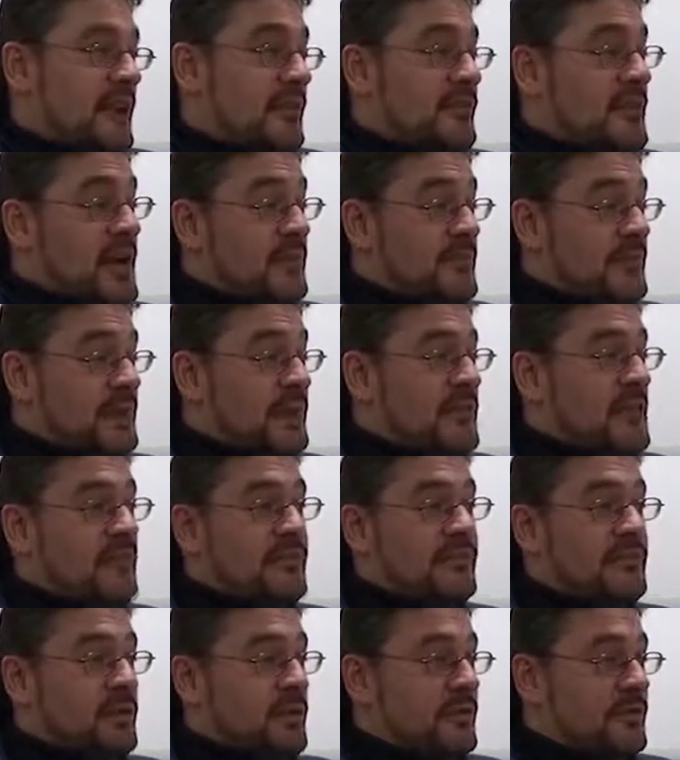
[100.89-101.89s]
I may have been in there
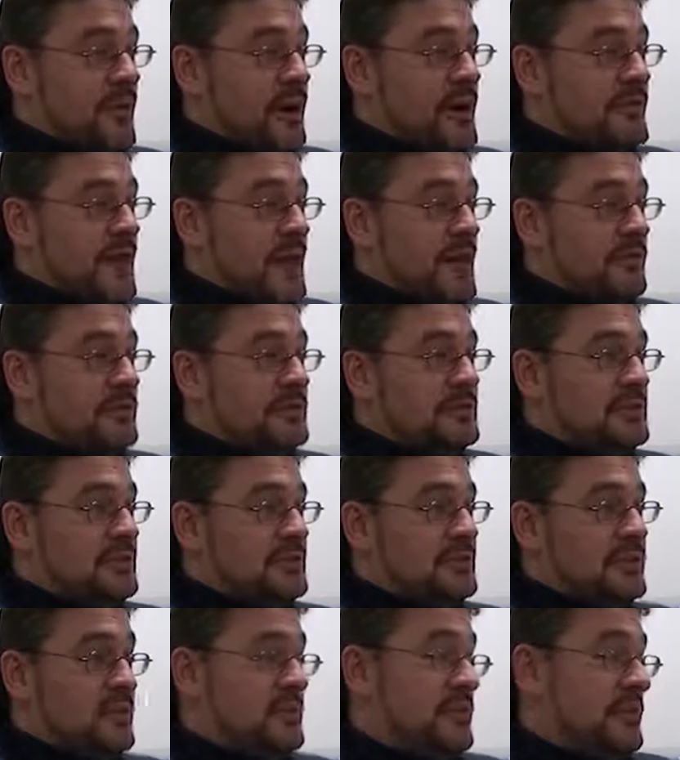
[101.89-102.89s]
4 or 5 hours,
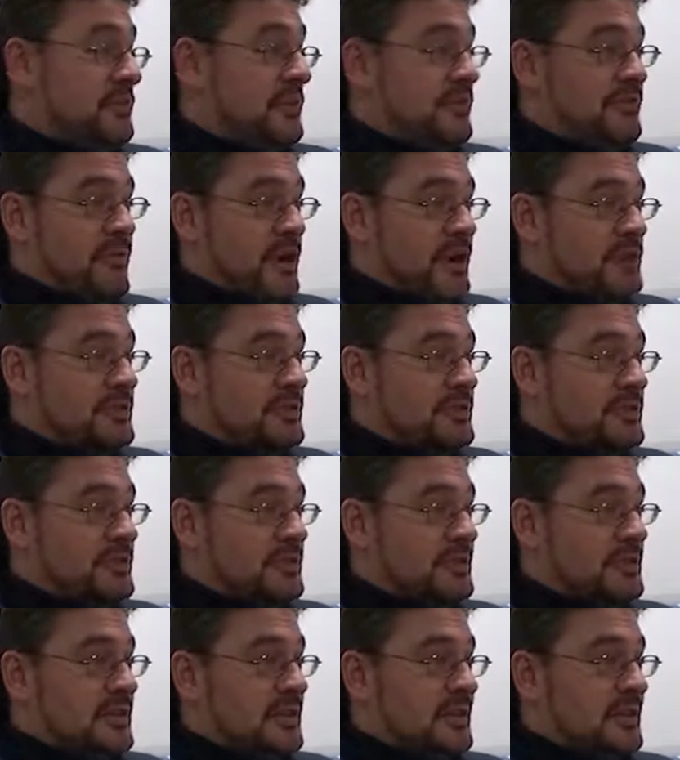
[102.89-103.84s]
usually with friends,